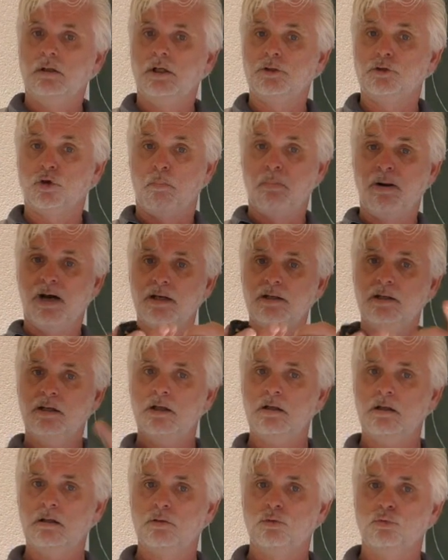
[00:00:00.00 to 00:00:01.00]
And your
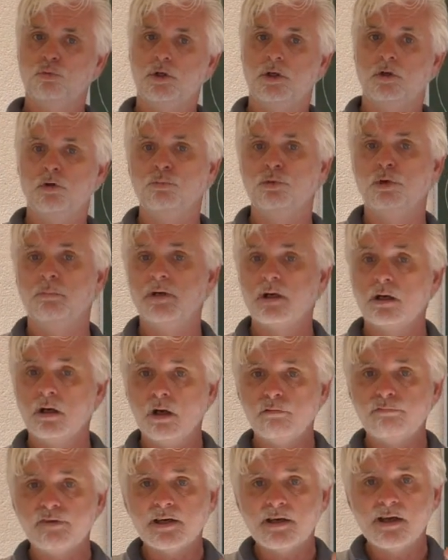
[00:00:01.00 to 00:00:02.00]
partner, with whom you make
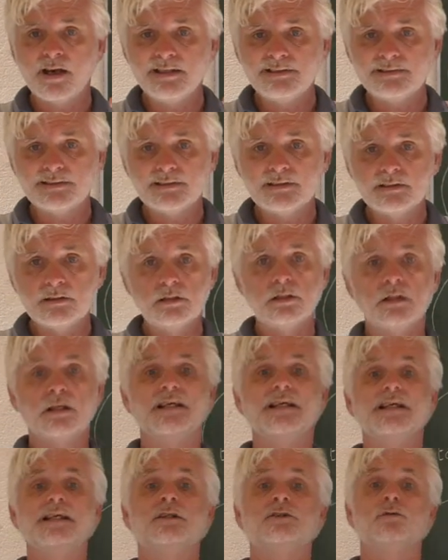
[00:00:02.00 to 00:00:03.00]
love at night,
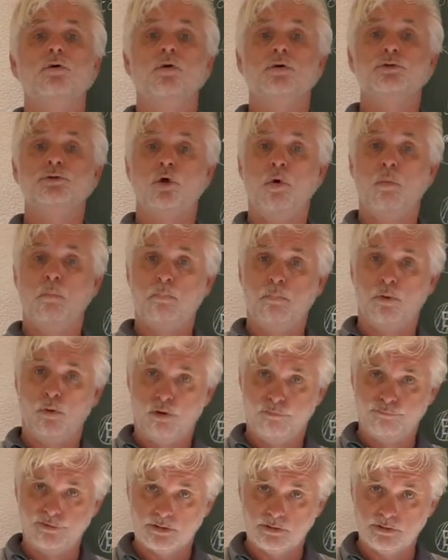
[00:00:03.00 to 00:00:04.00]
is also
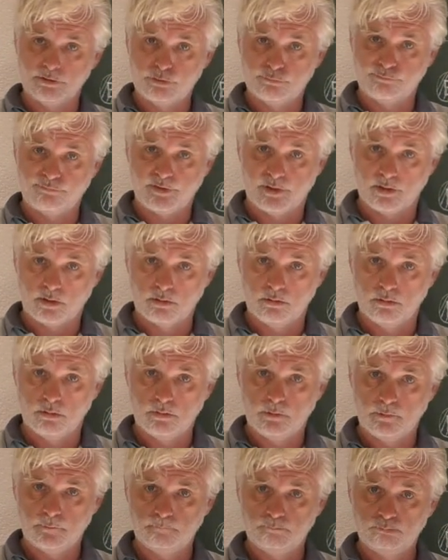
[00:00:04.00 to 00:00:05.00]
perfectly spherical.
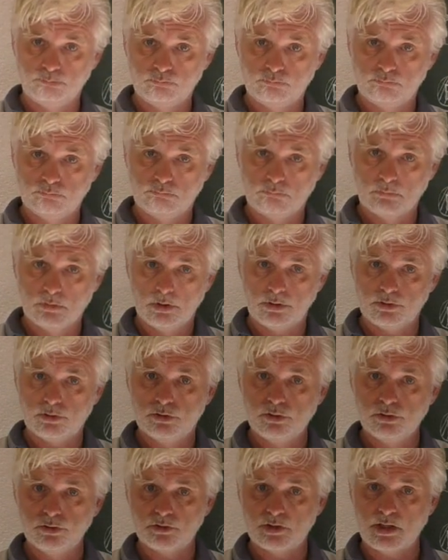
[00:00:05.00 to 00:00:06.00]
It is
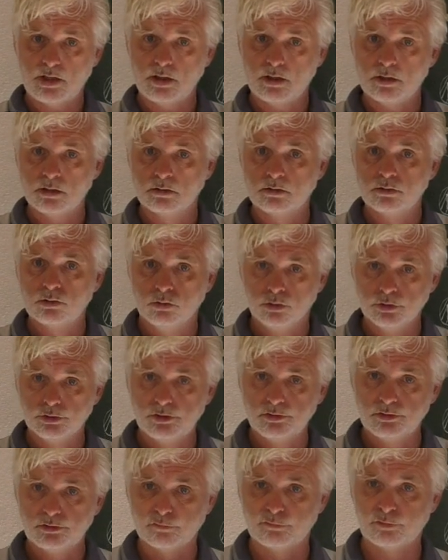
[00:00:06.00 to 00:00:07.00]
just that the
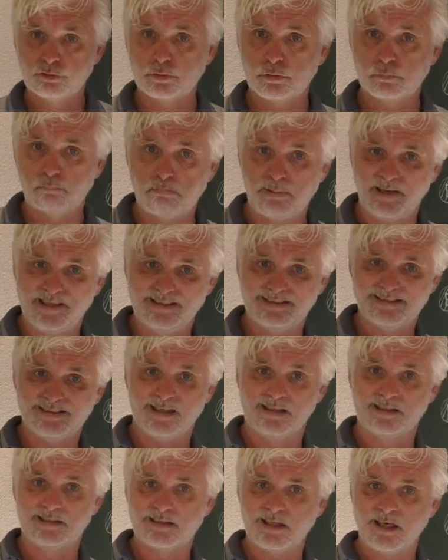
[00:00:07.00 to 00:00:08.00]
contortions of space
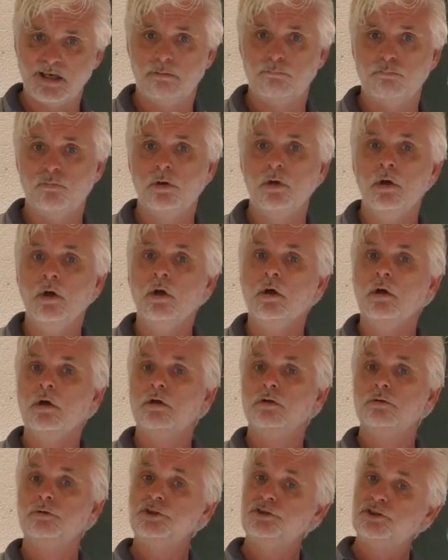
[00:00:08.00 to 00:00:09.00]
and time
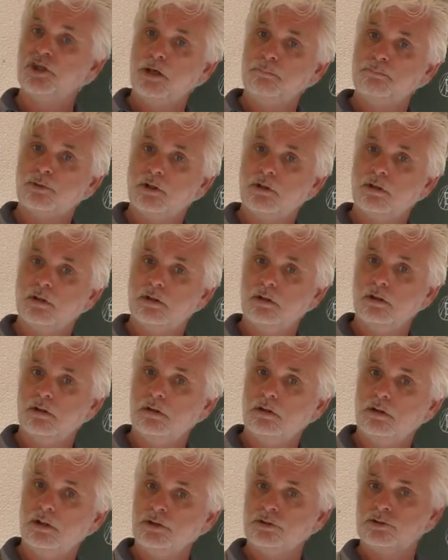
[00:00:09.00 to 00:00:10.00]
reshaped it
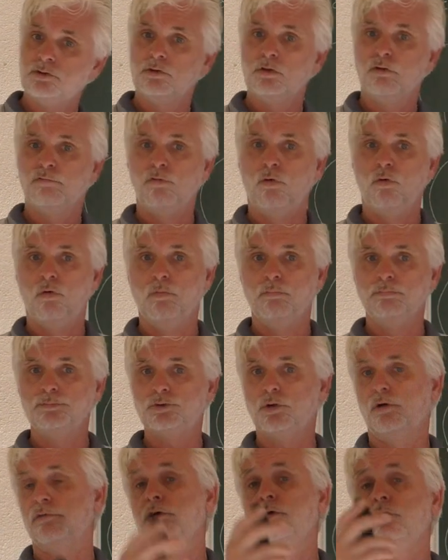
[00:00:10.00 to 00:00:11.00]
into the
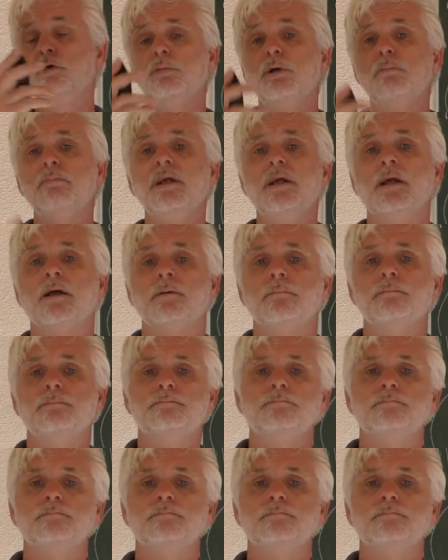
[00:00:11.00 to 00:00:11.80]
forms of a human being.